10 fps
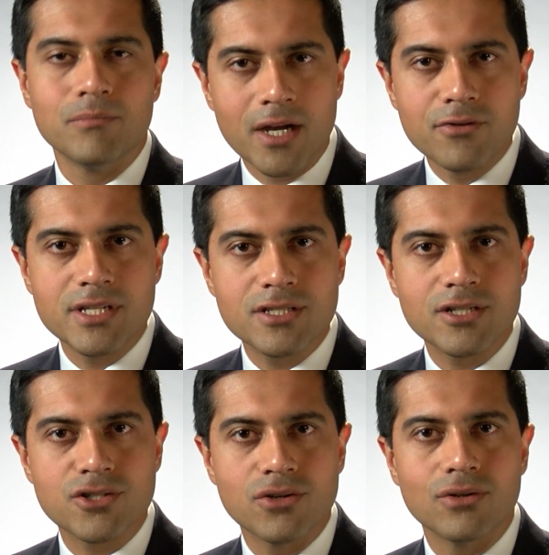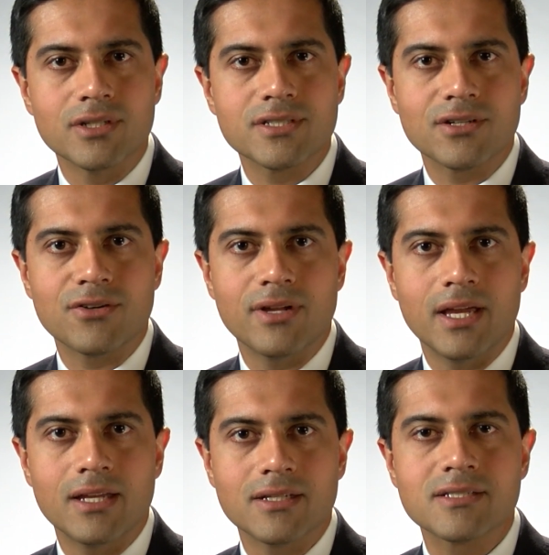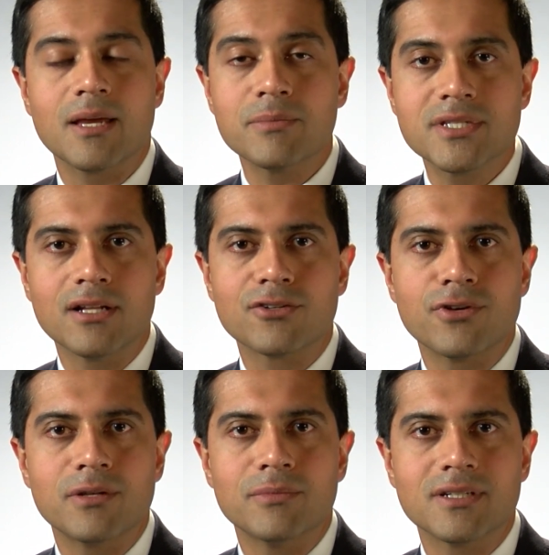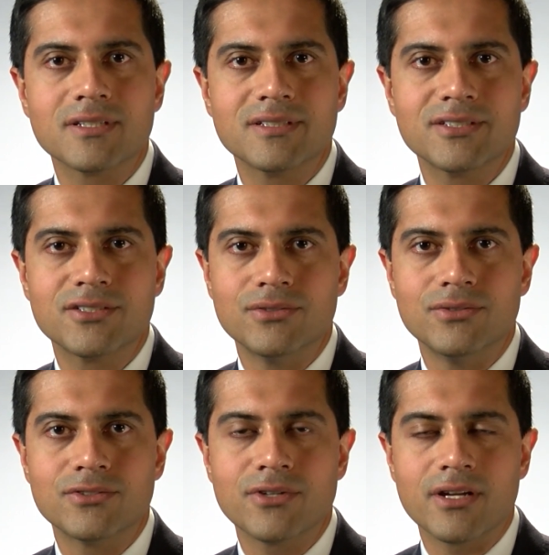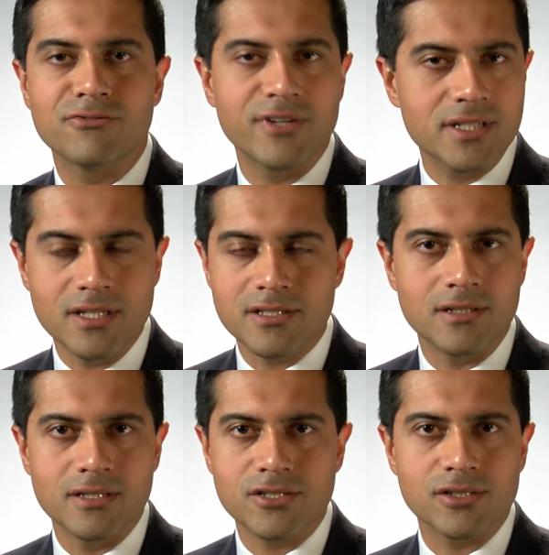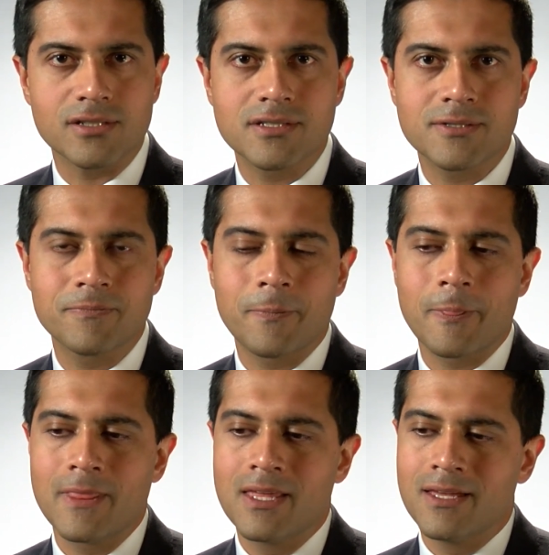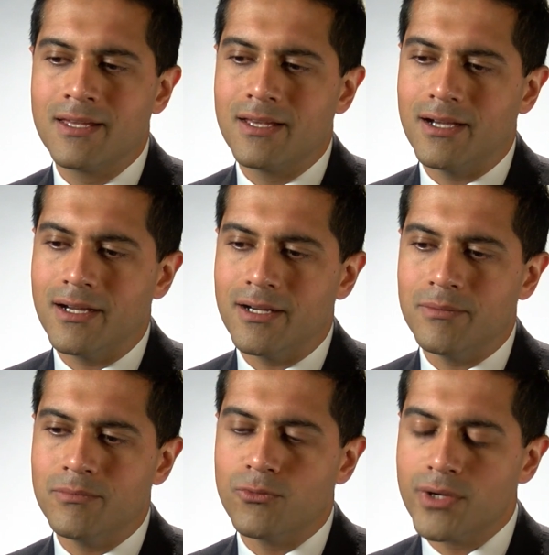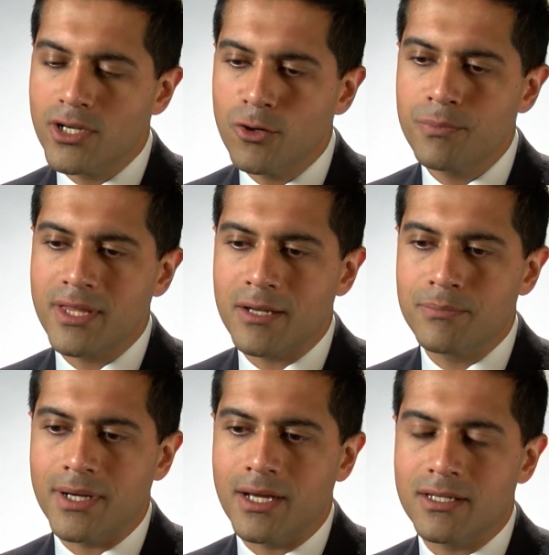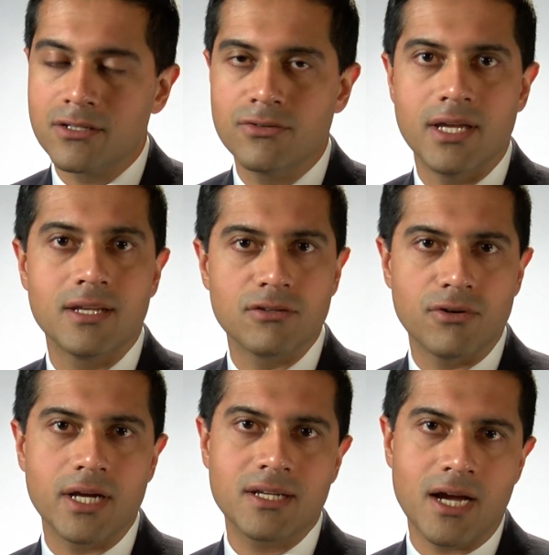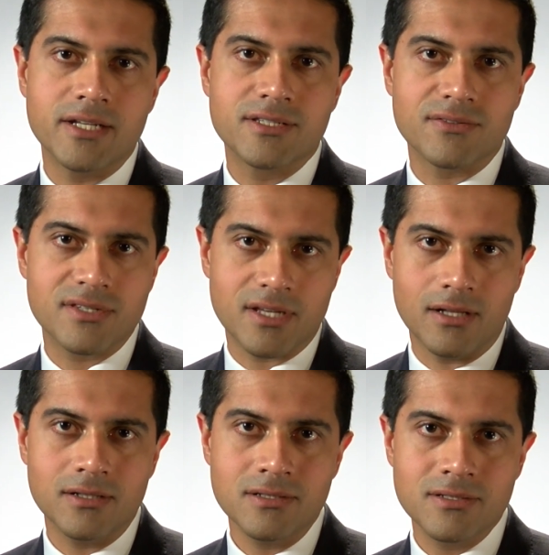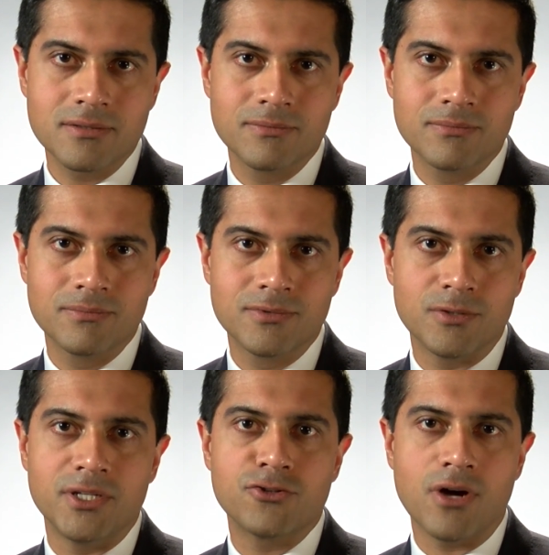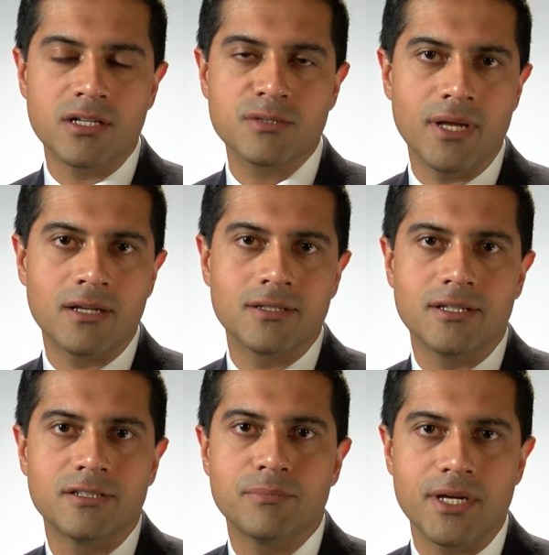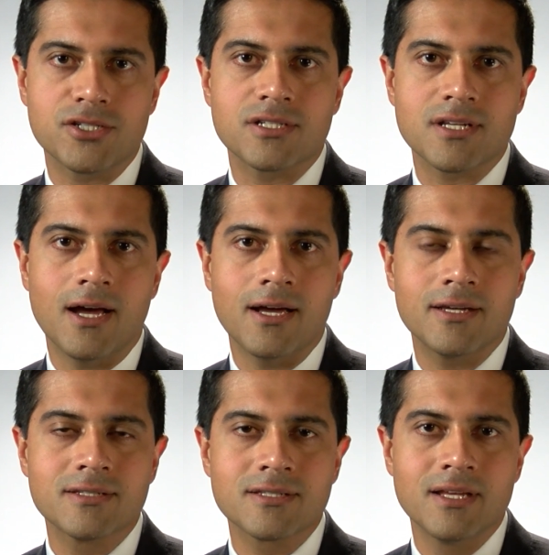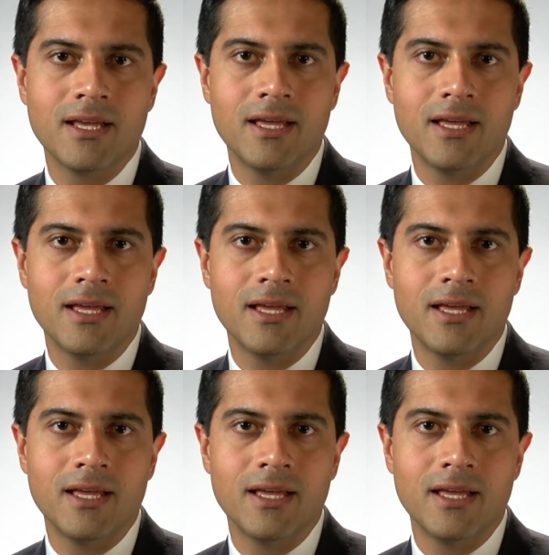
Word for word: My research goal is to create a stem cell treatment to try to fix these conditions. Um, we hope that by creating the right kinds of cells to be transplanted into patients' eyes